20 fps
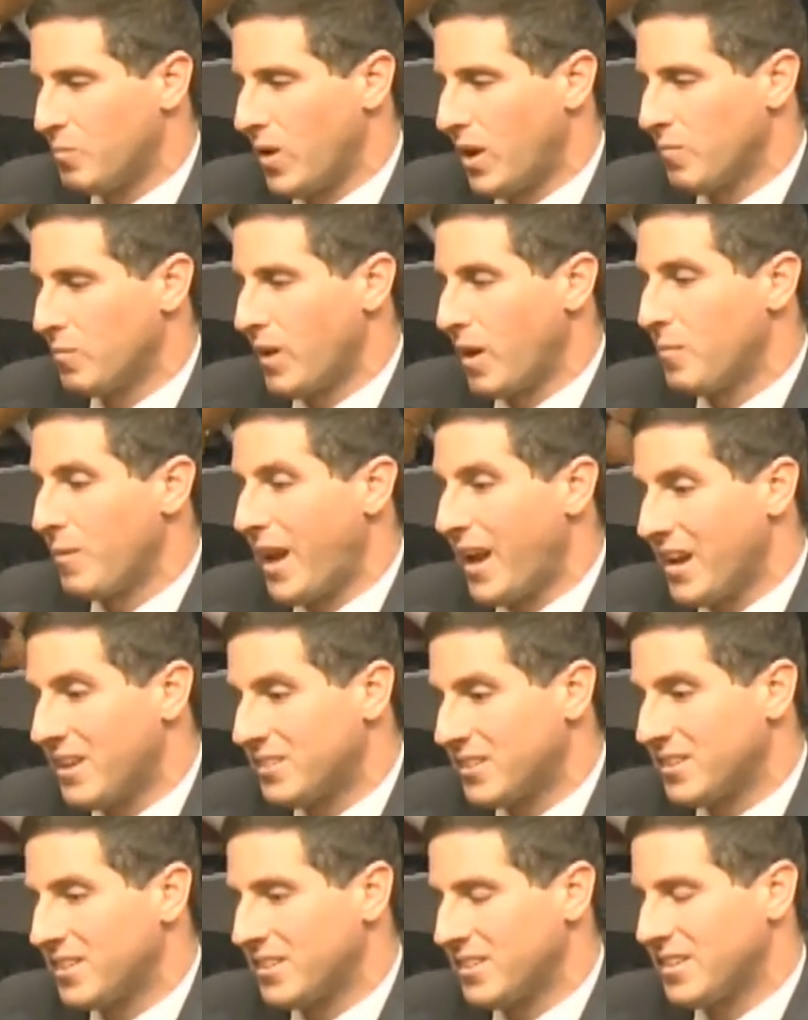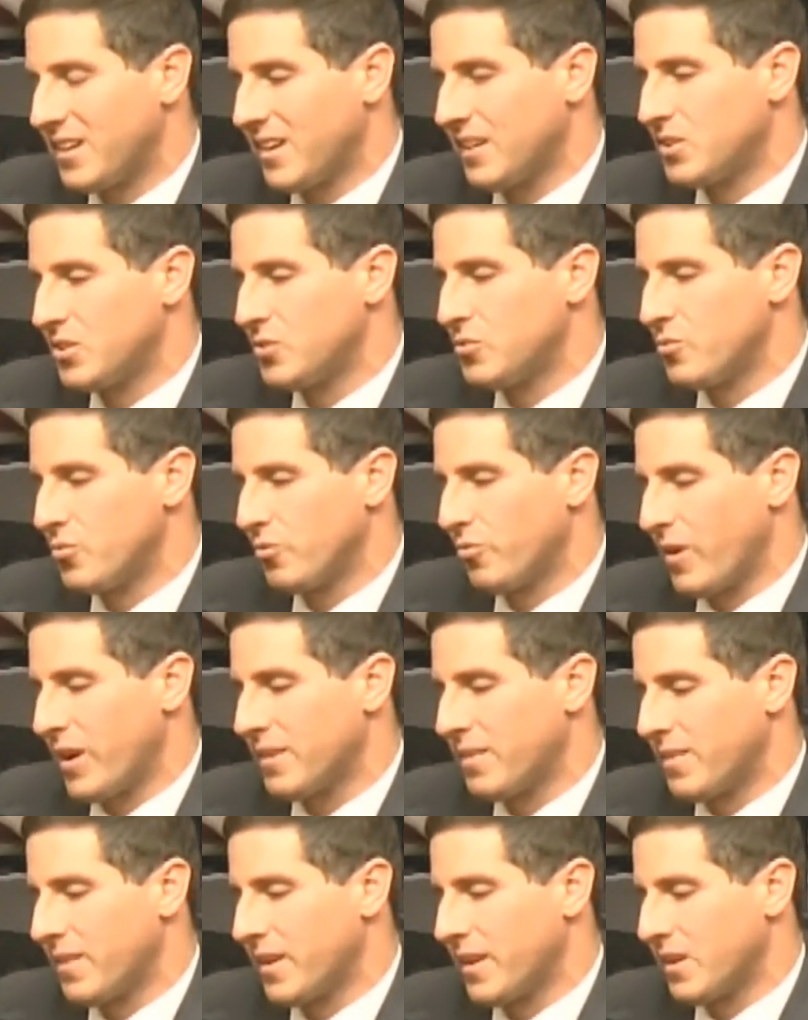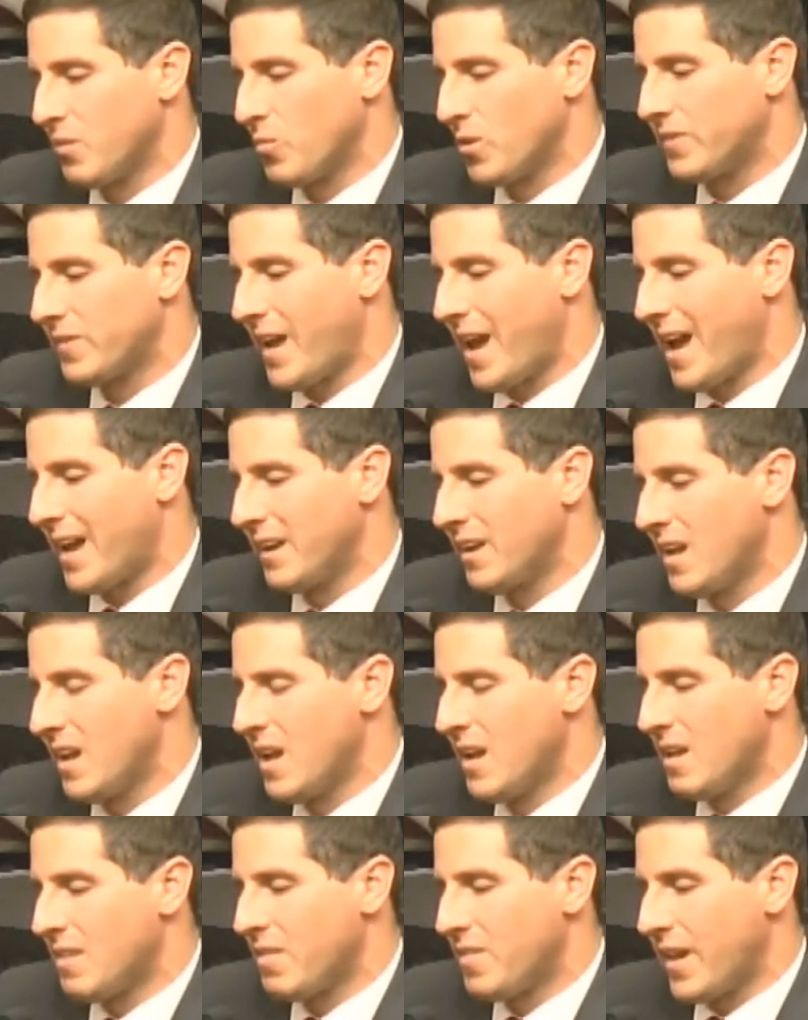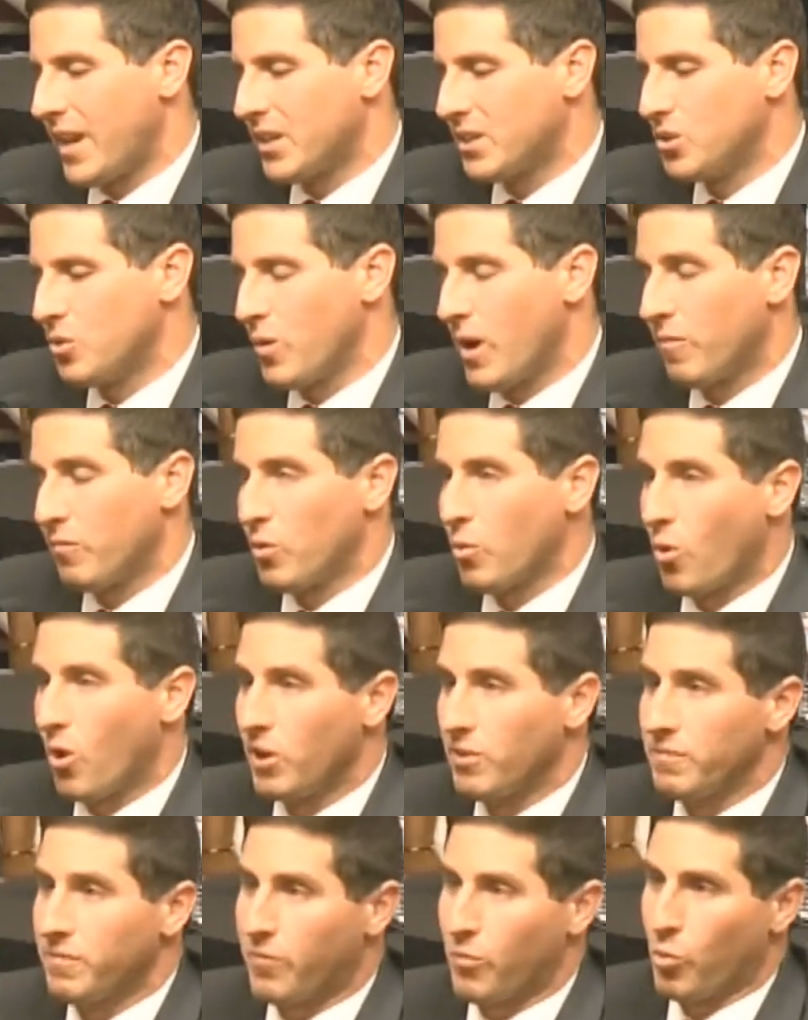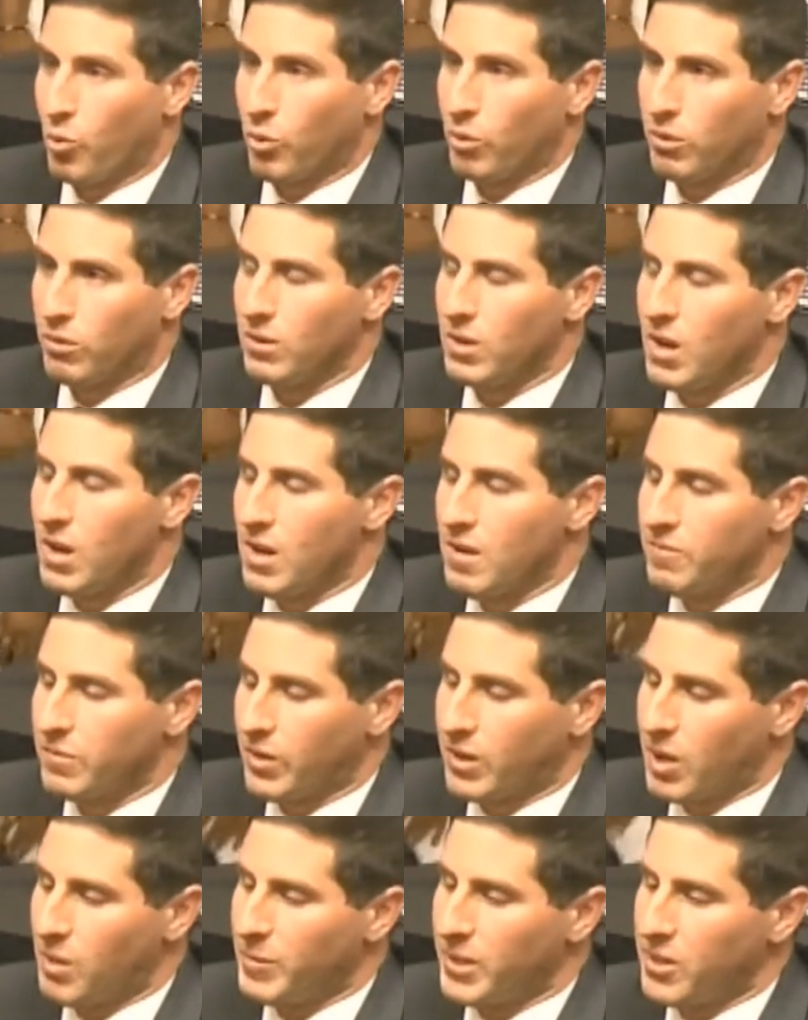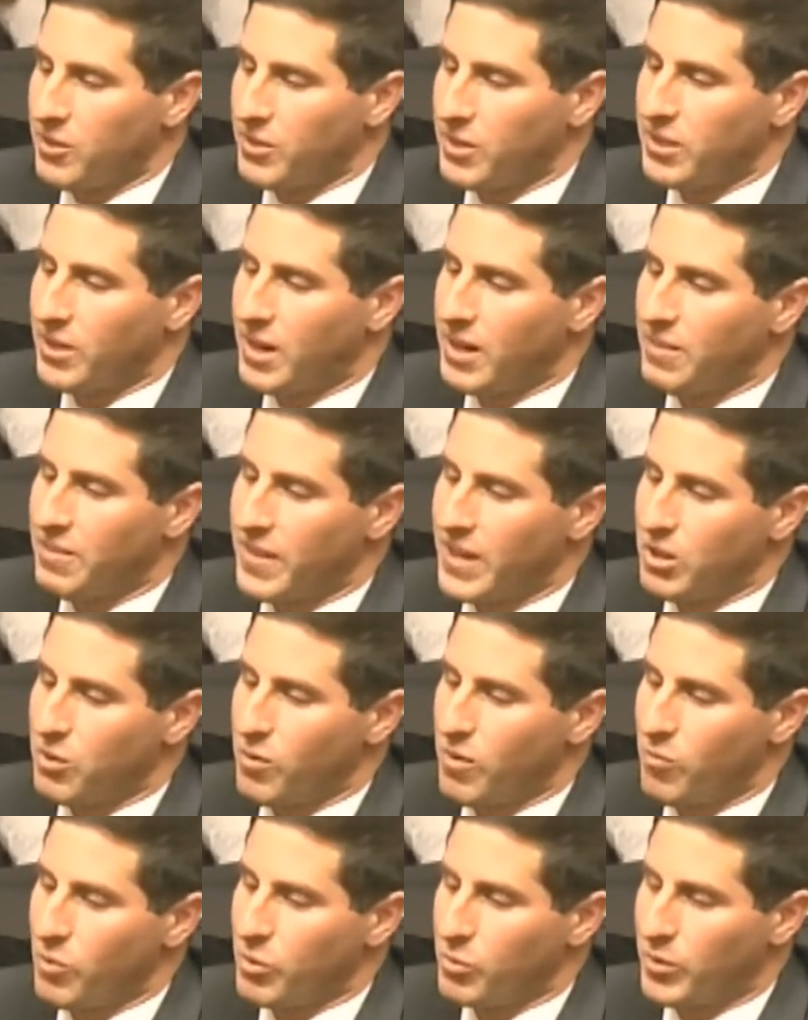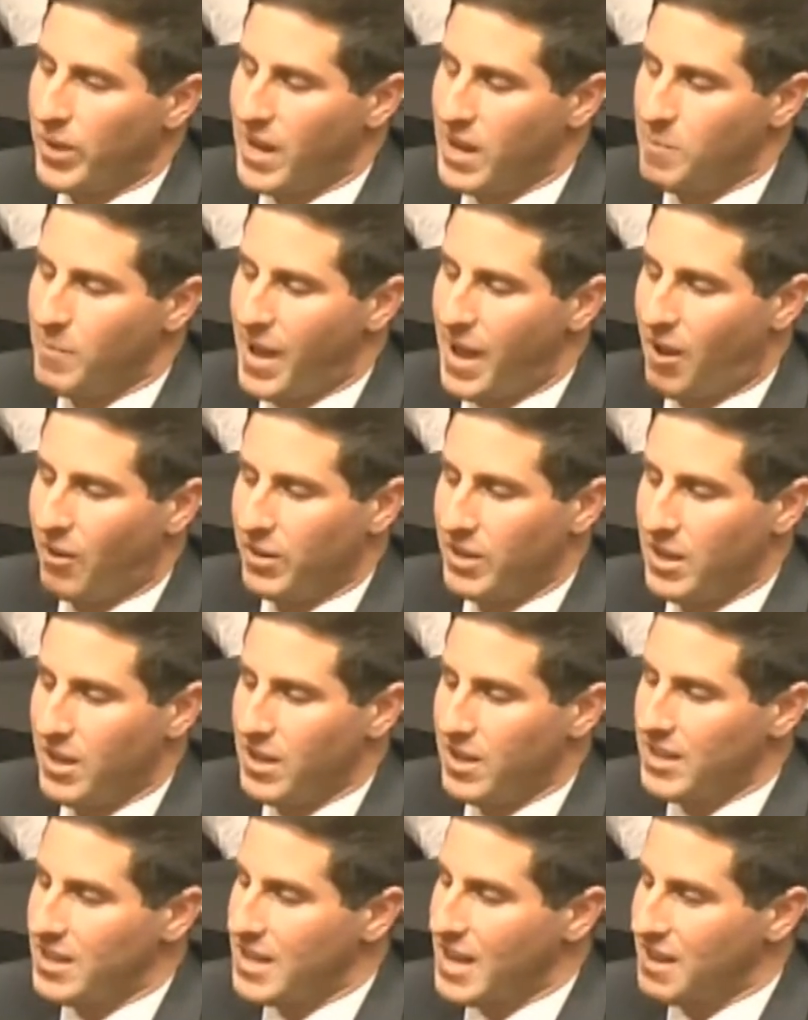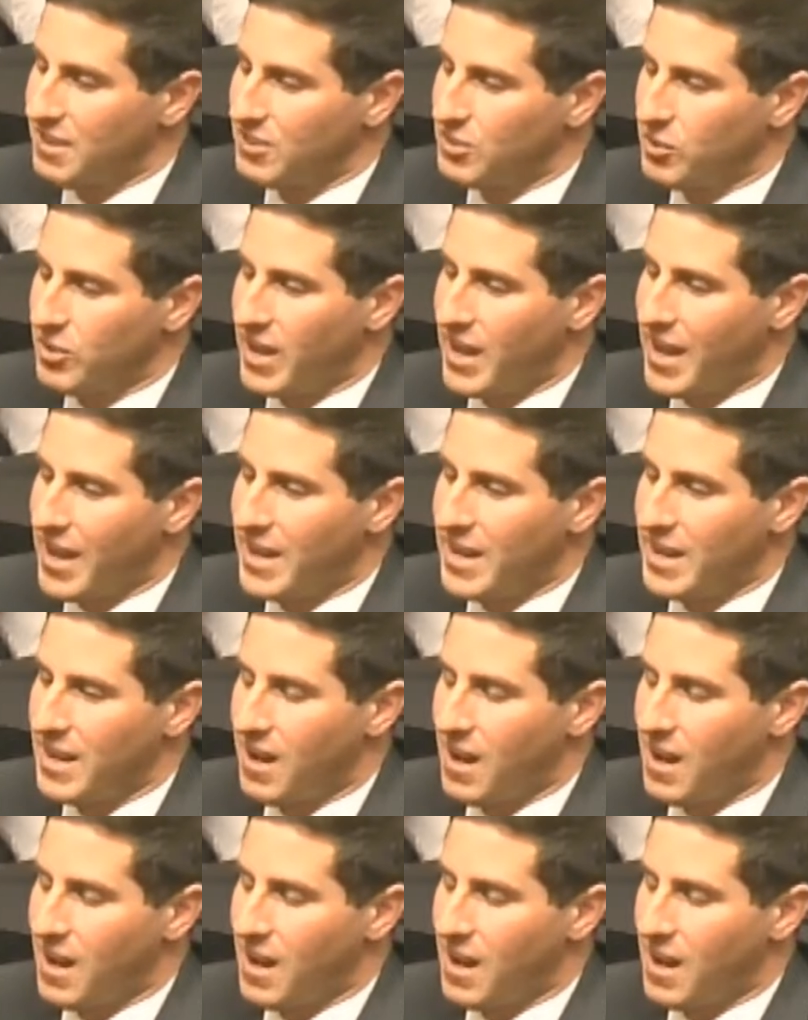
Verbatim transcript: I'm asking the Senate to do the right thing. And with that, thank you everyone for, for coming here tonight. Thank you everyone who came out yesterday.